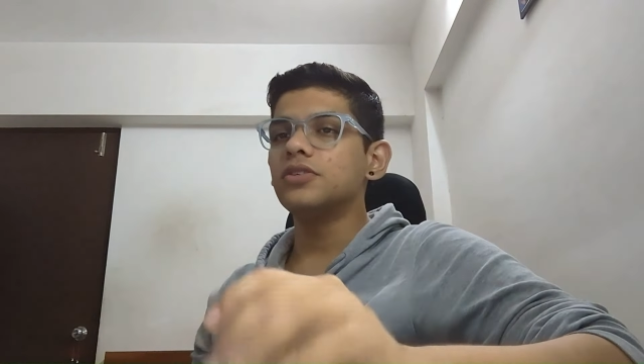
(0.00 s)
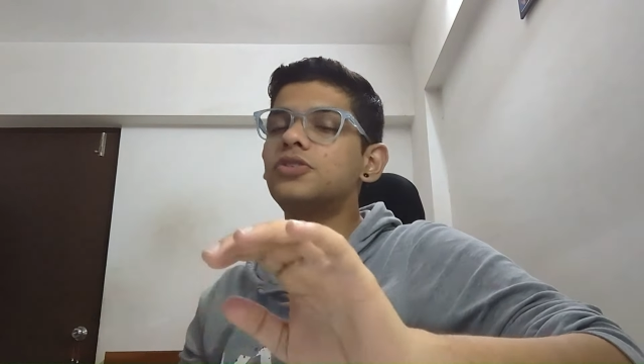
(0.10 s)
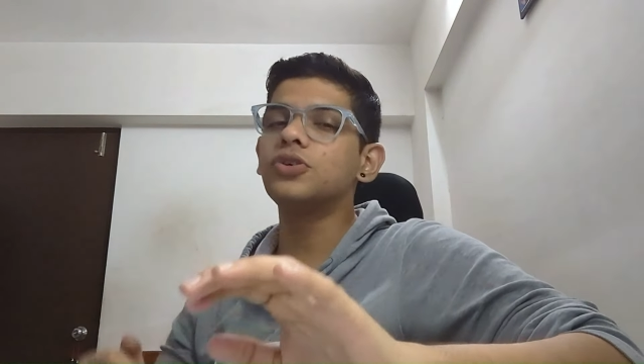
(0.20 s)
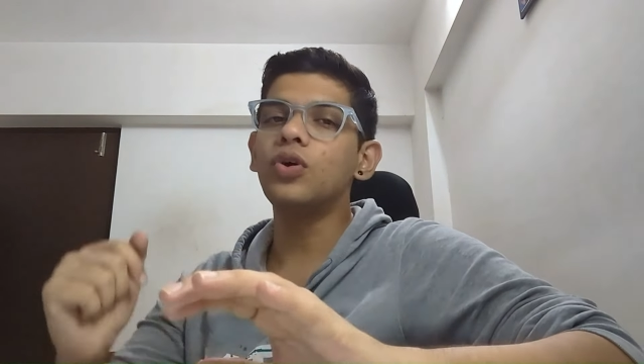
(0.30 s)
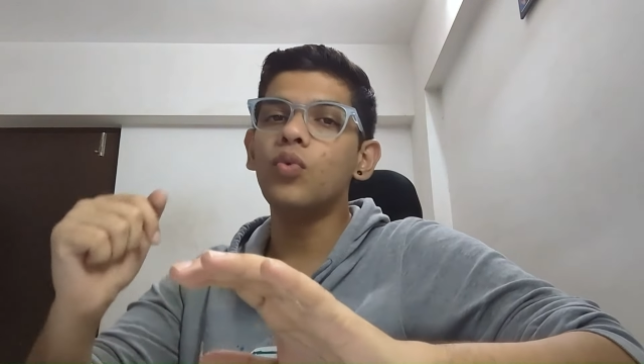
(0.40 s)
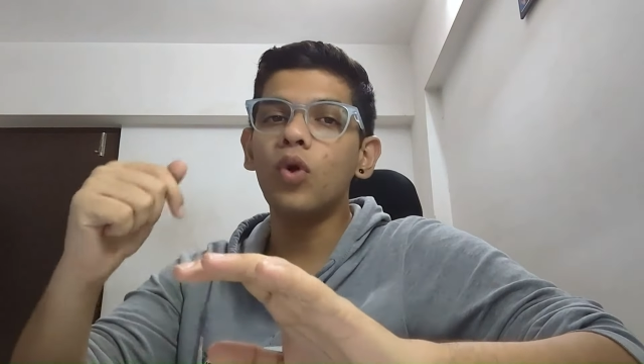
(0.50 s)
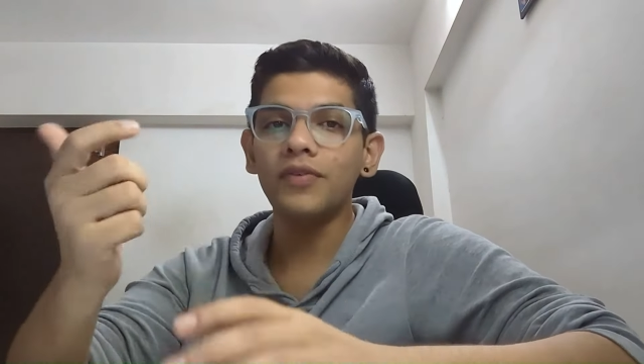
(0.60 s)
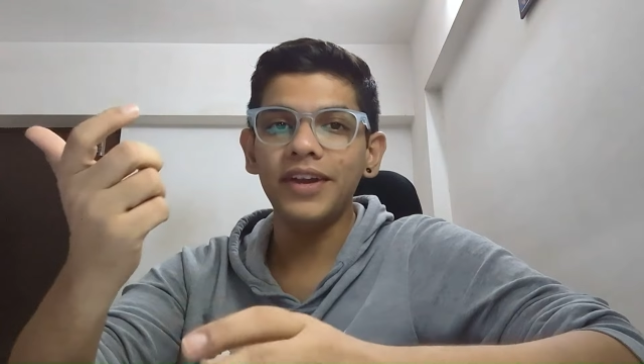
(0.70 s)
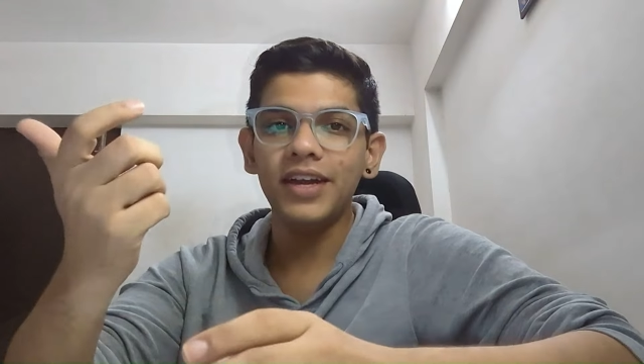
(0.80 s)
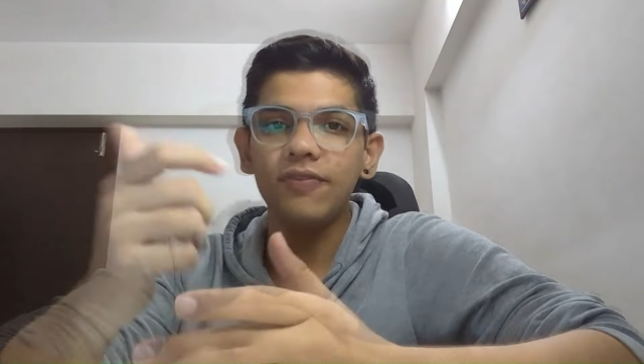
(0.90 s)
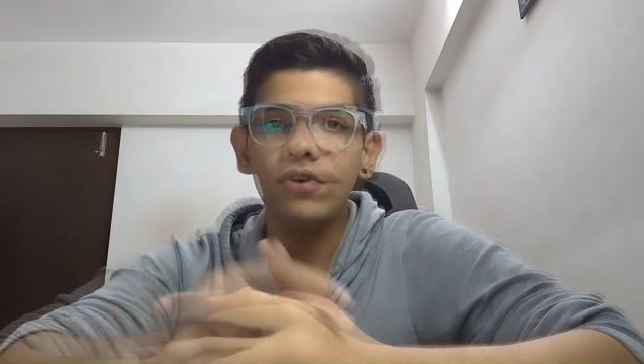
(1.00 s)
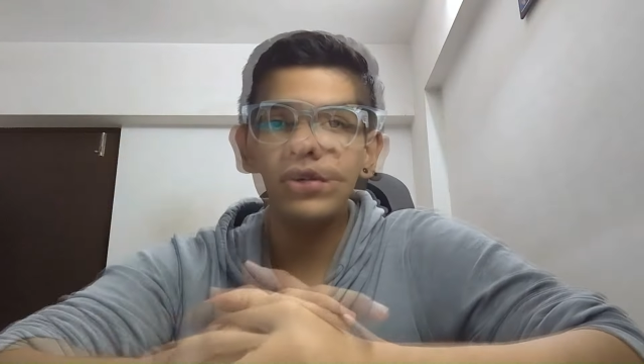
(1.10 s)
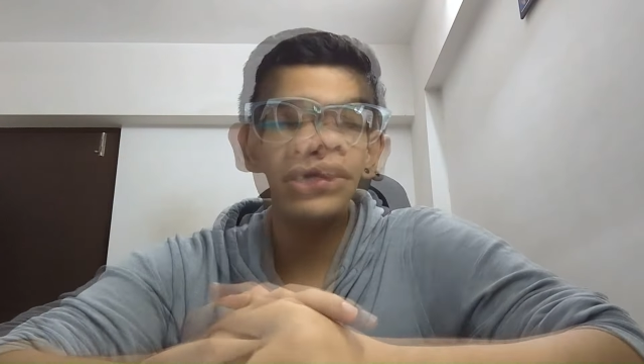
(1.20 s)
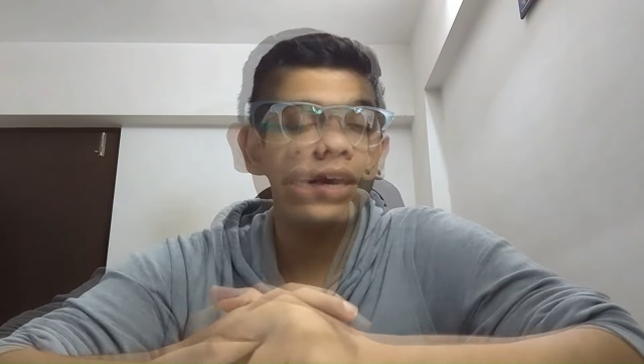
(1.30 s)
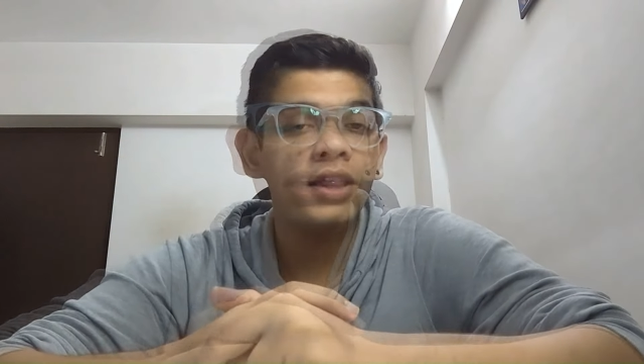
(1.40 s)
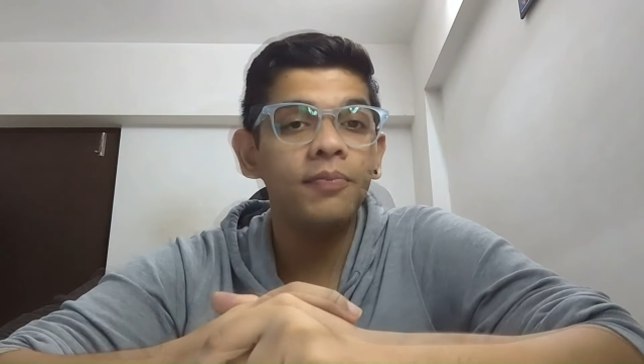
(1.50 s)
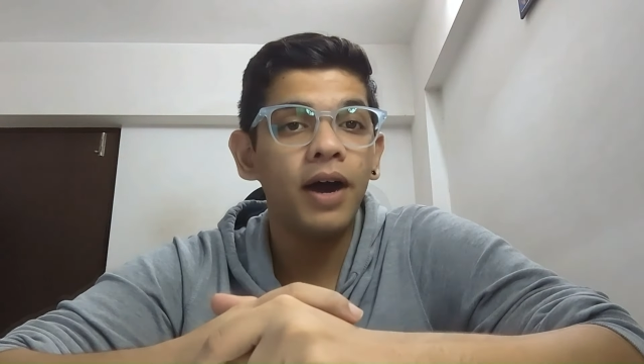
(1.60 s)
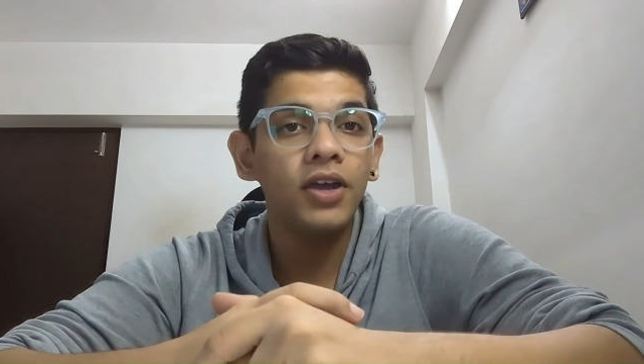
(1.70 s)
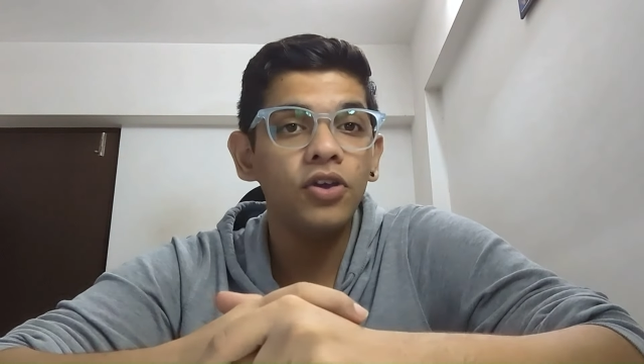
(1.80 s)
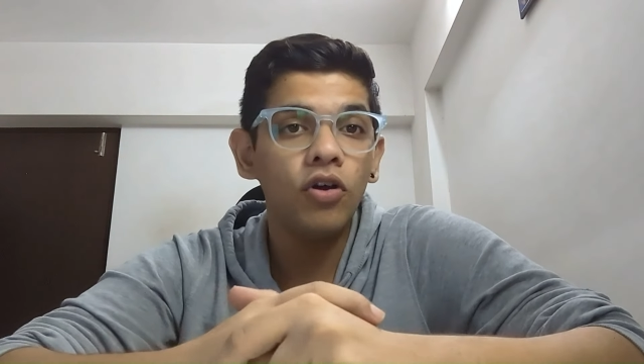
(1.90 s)
So what we did was, in the
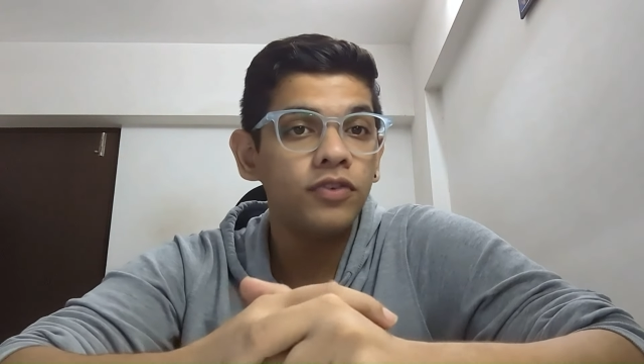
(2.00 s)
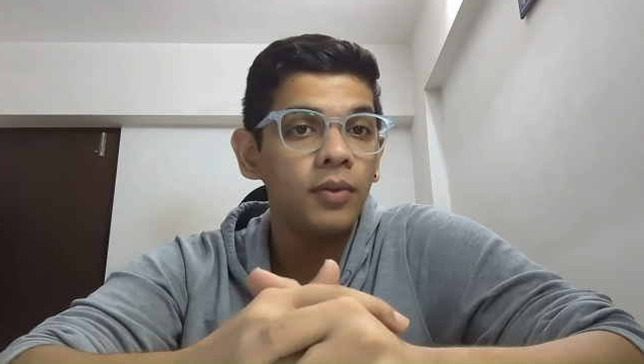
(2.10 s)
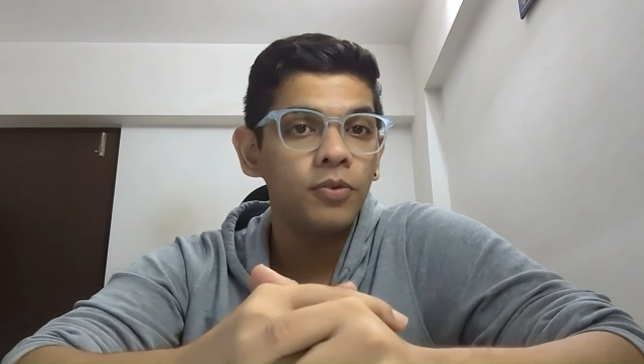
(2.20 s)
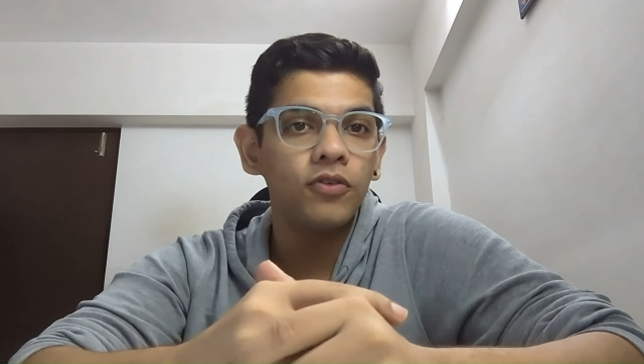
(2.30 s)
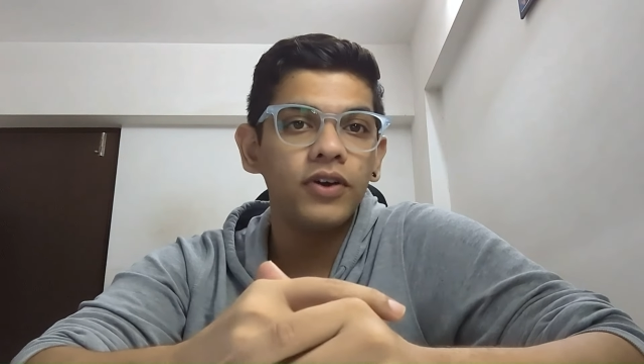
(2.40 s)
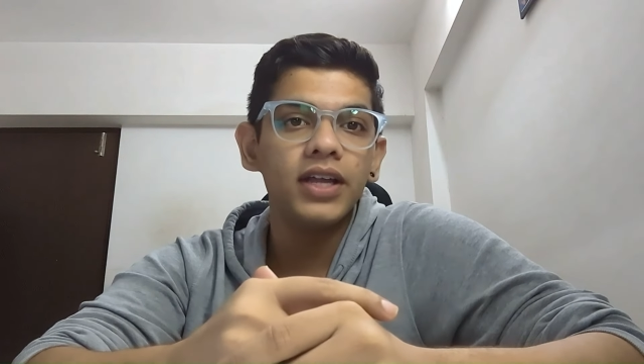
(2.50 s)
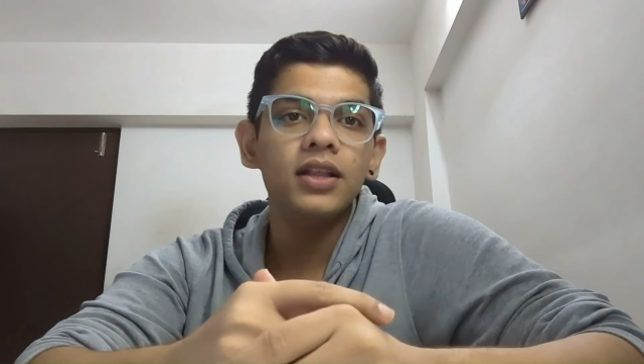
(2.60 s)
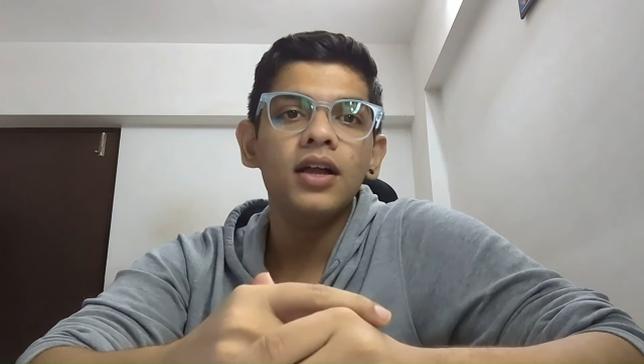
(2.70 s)
bio of our profile,